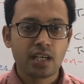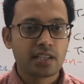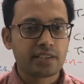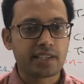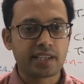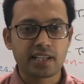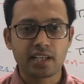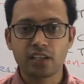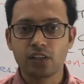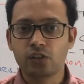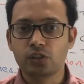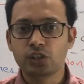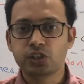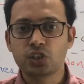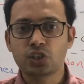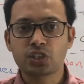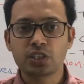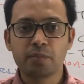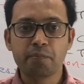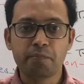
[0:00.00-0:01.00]
There are also
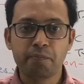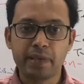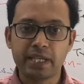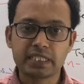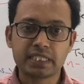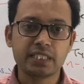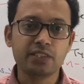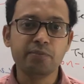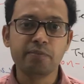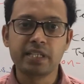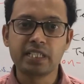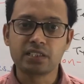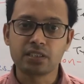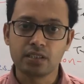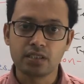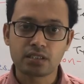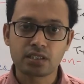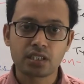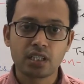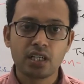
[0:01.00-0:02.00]
some passive
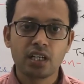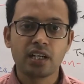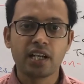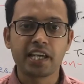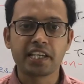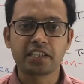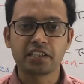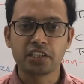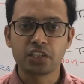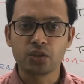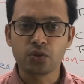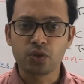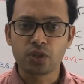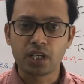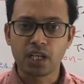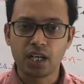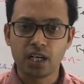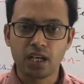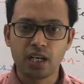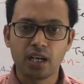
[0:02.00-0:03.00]
measures like
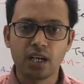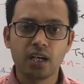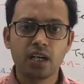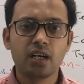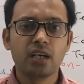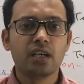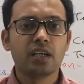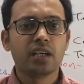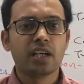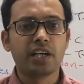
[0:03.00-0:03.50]
yoga,